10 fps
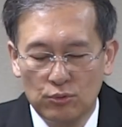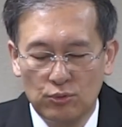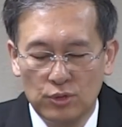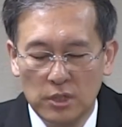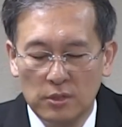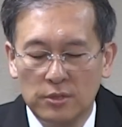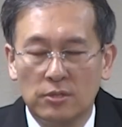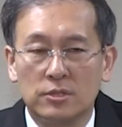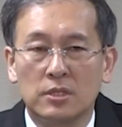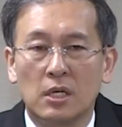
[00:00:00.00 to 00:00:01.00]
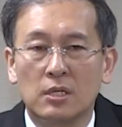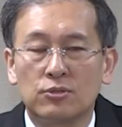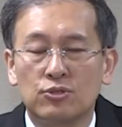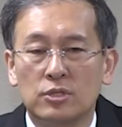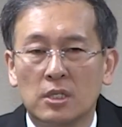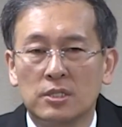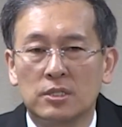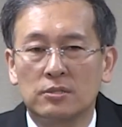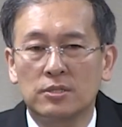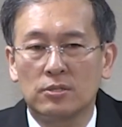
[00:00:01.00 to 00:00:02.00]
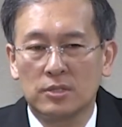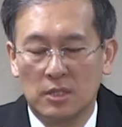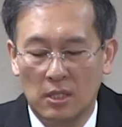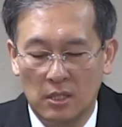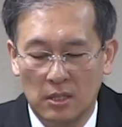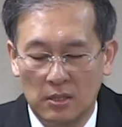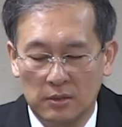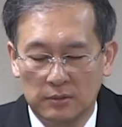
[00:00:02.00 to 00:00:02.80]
Our title this morning is The Work of Giving,